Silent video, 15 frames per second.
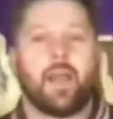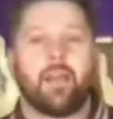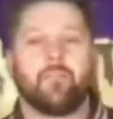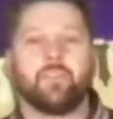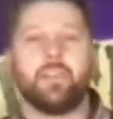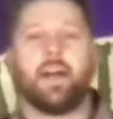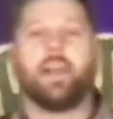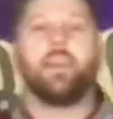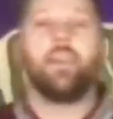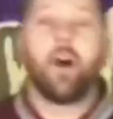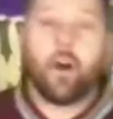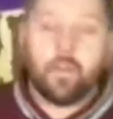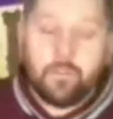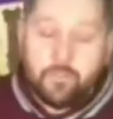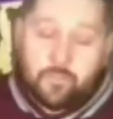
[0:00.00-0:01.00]
have in our
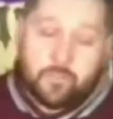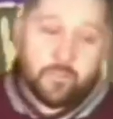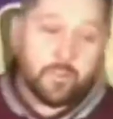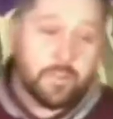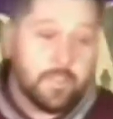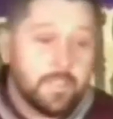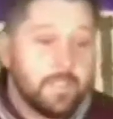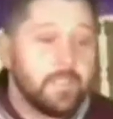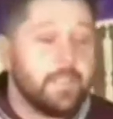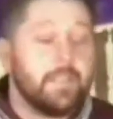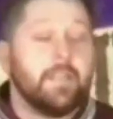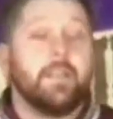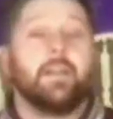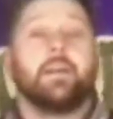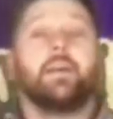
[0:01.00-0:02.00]
life.
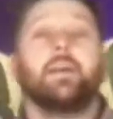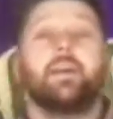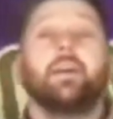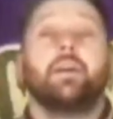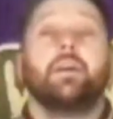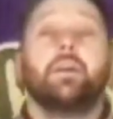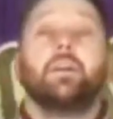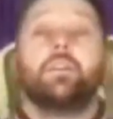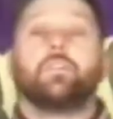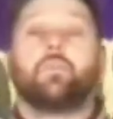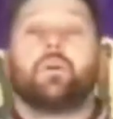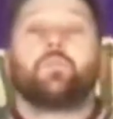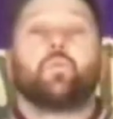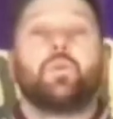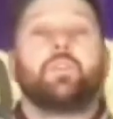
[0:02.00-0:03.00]
So
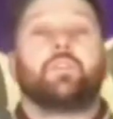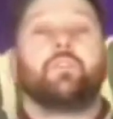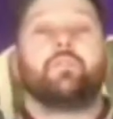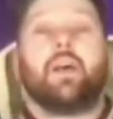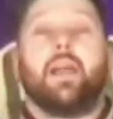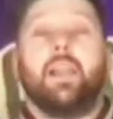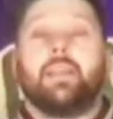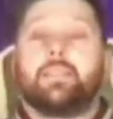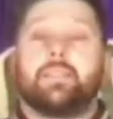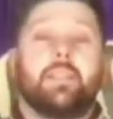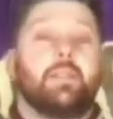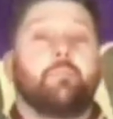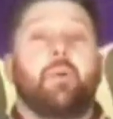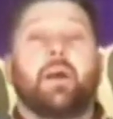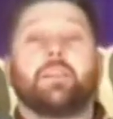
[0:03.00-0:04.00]
as we do that, let's
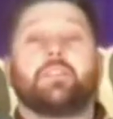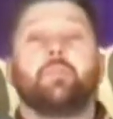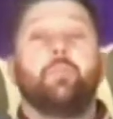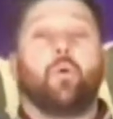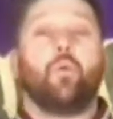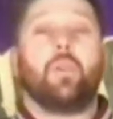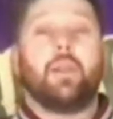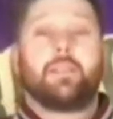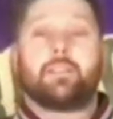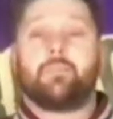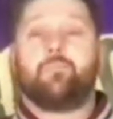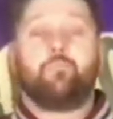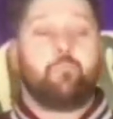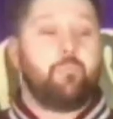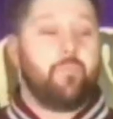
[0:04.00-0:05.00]
think past the ball. Let's
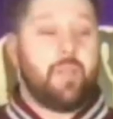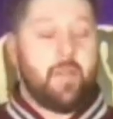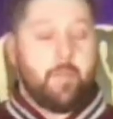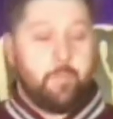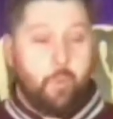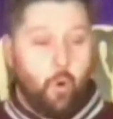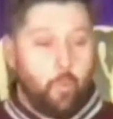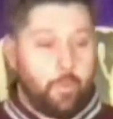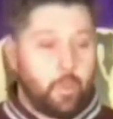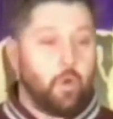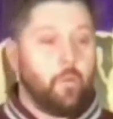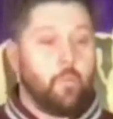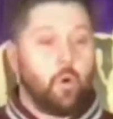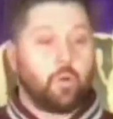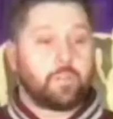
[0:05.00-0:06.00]
let the ball
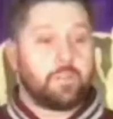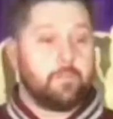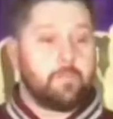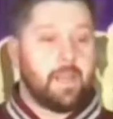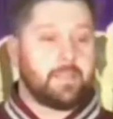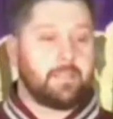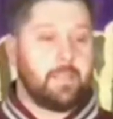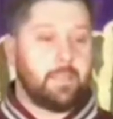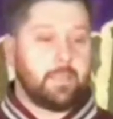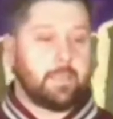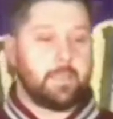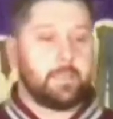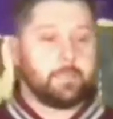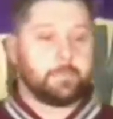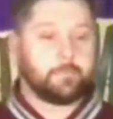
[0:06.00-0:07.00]
become automatic.
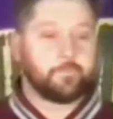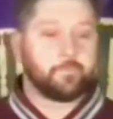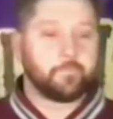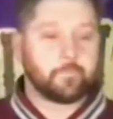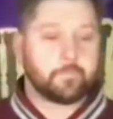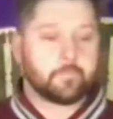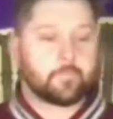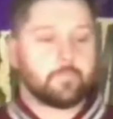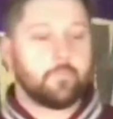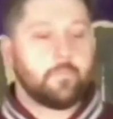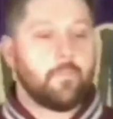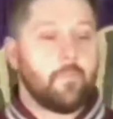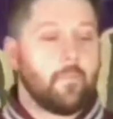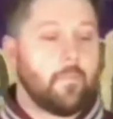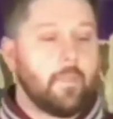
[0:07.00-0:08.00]

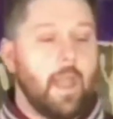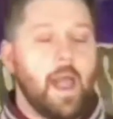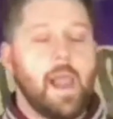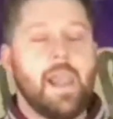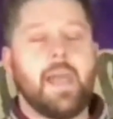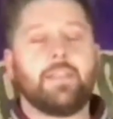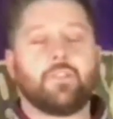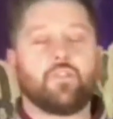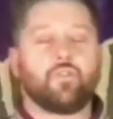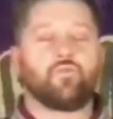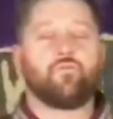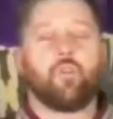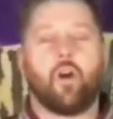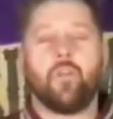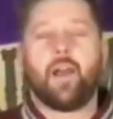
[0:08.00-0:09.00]
And let's just
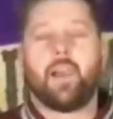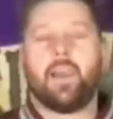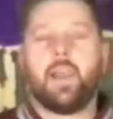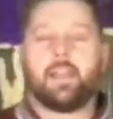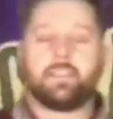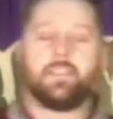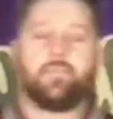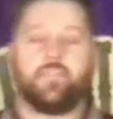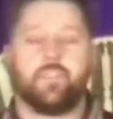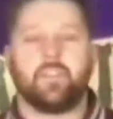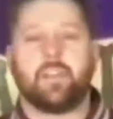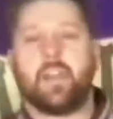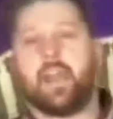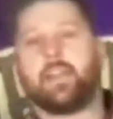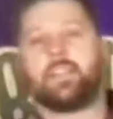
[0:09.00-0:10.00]
write that letter for the
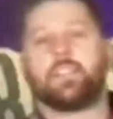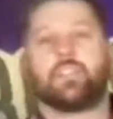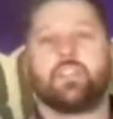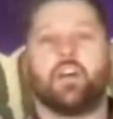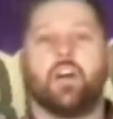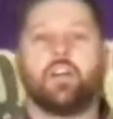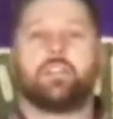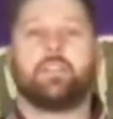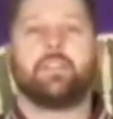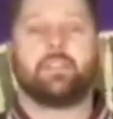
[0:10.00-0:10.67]
next 30